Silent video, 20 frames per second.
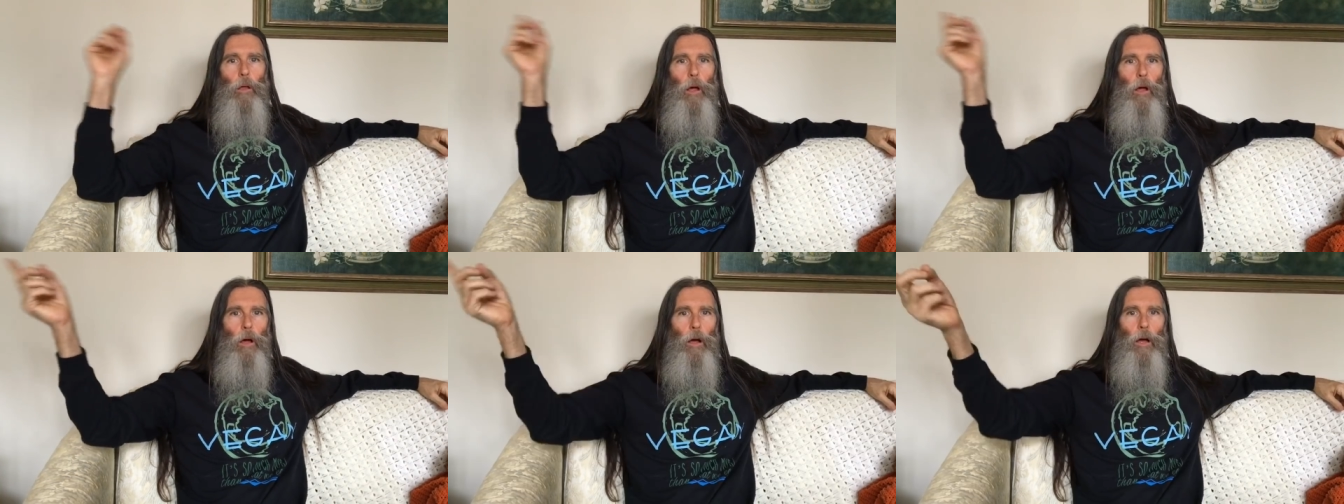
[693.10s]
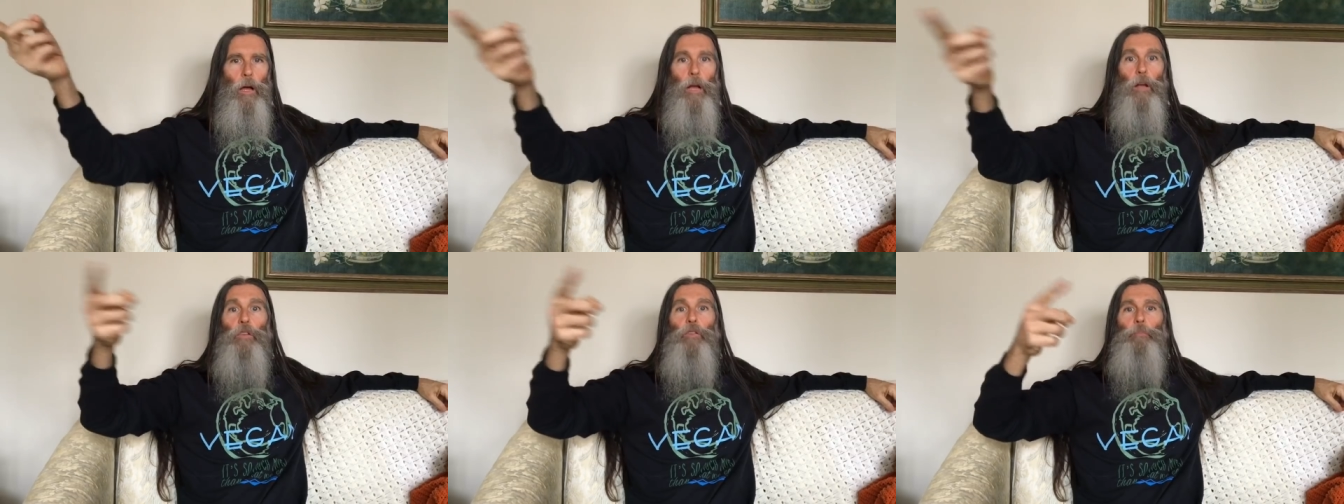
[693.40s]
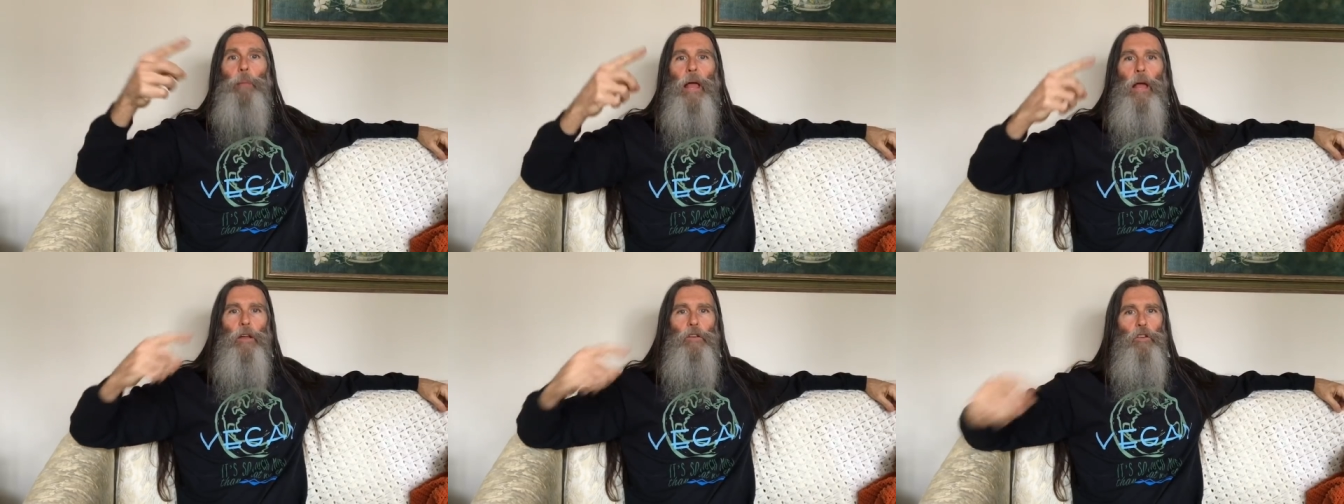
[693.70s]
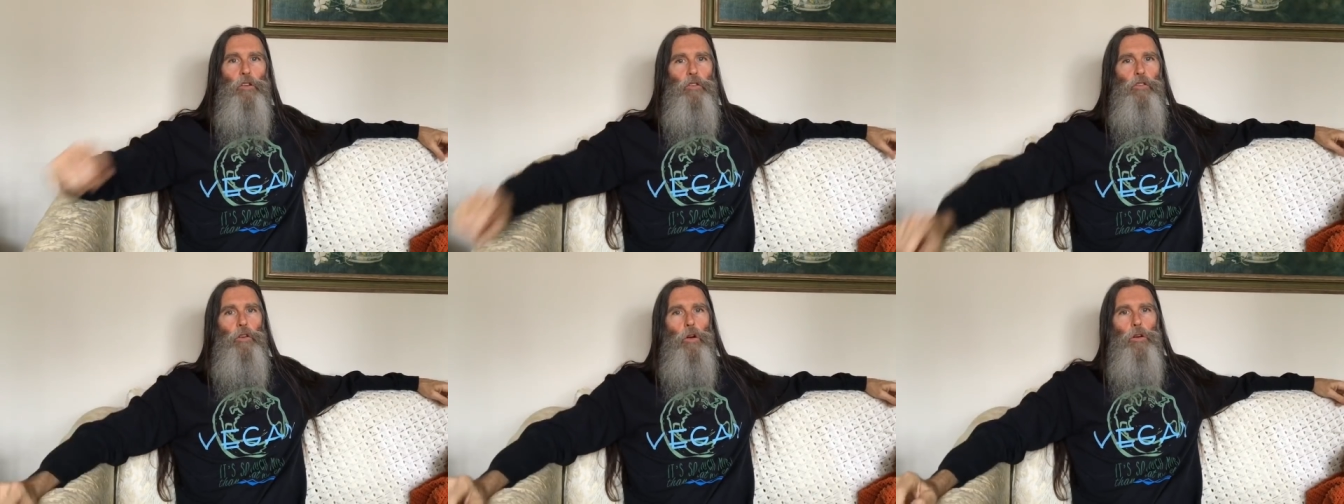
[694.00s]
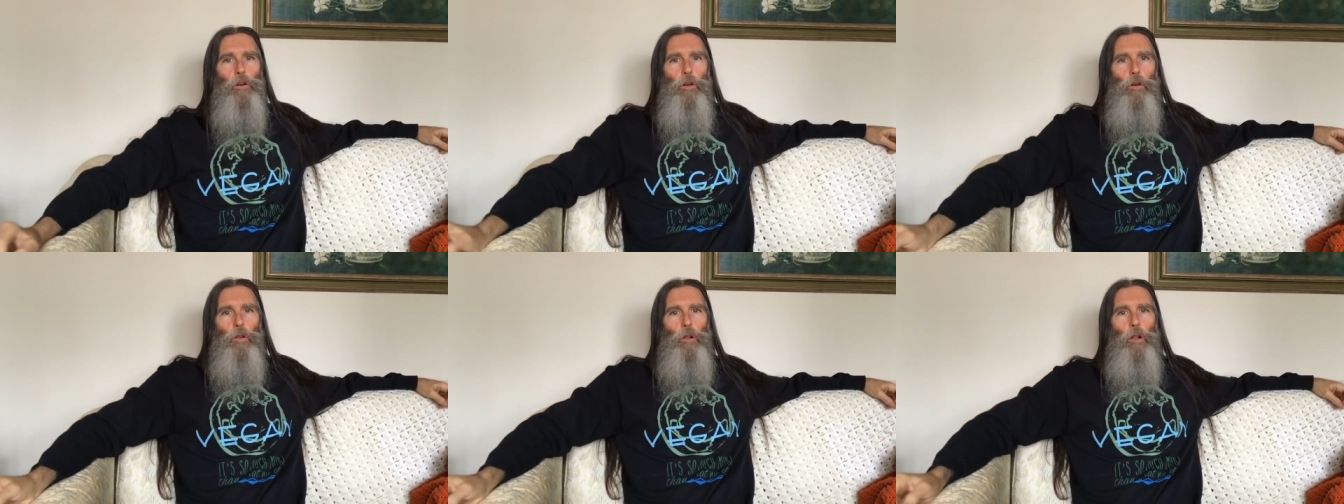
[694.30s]
uh, expand your
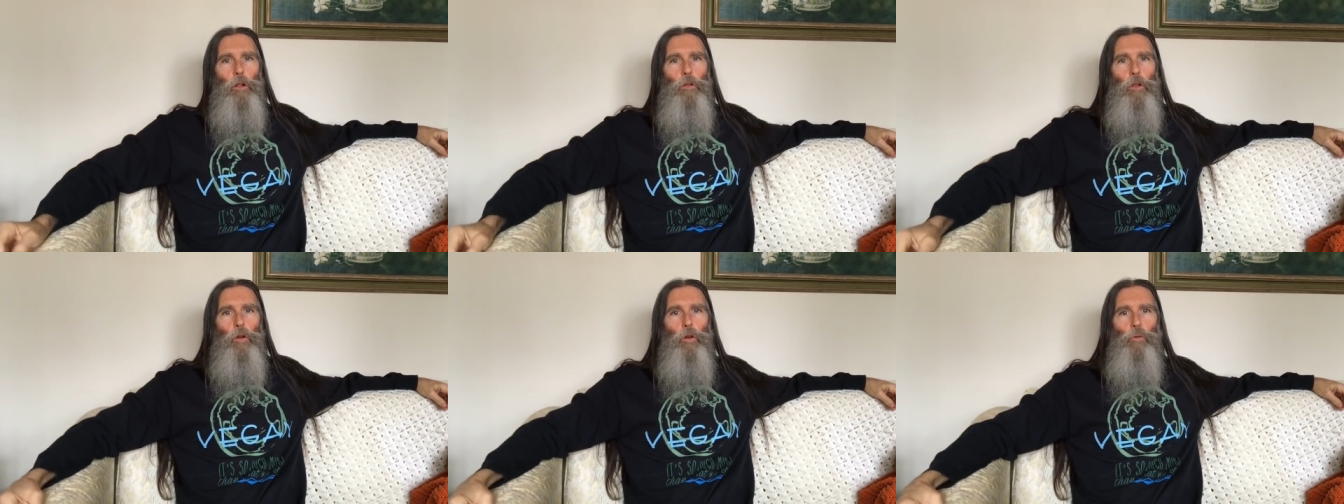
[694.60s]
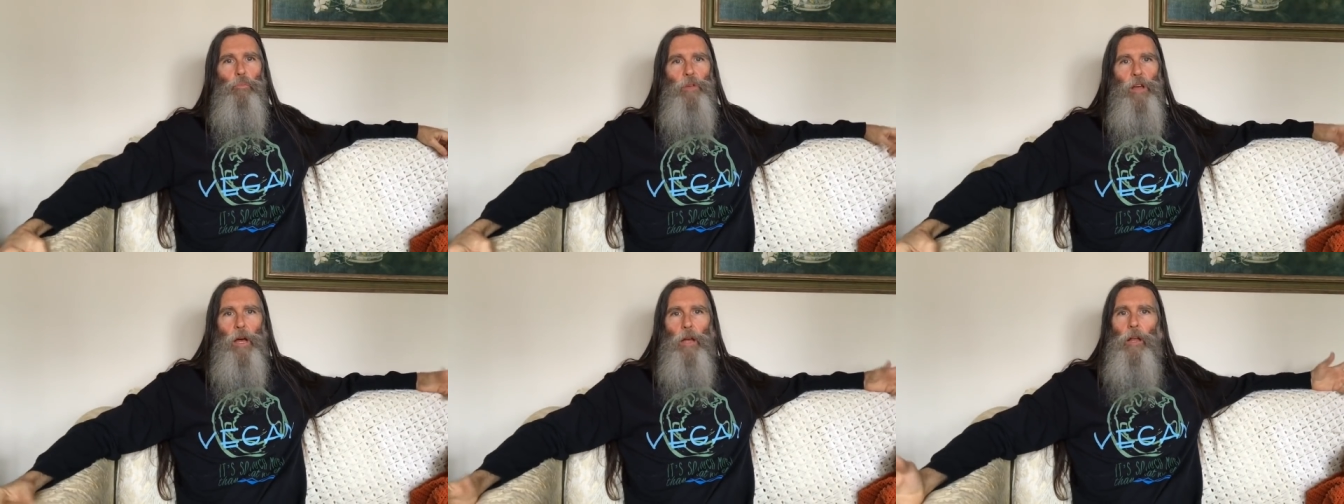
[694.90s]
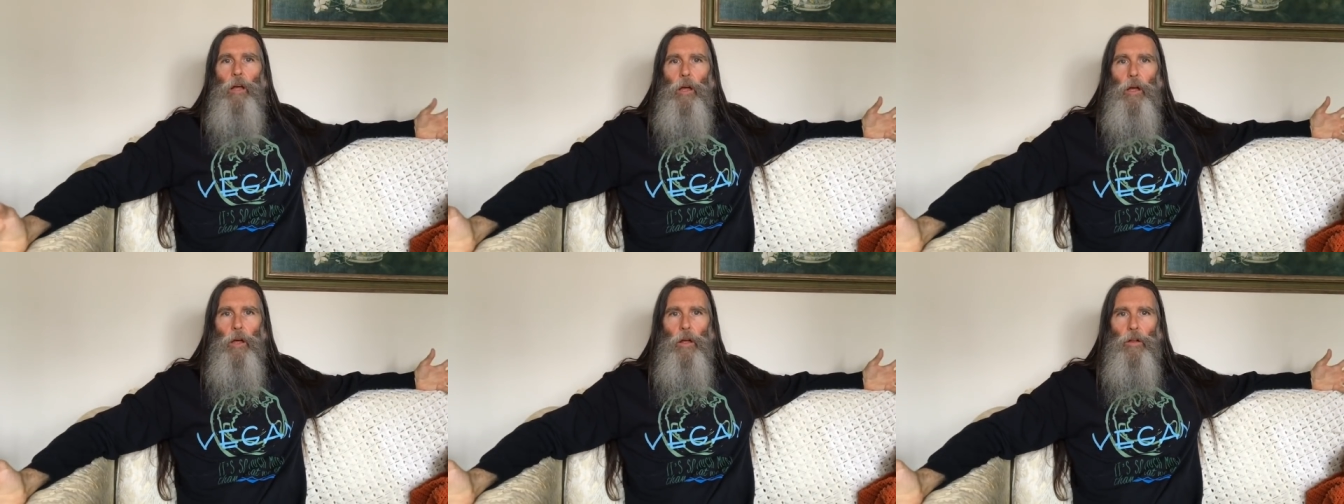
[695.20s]
circle a little bit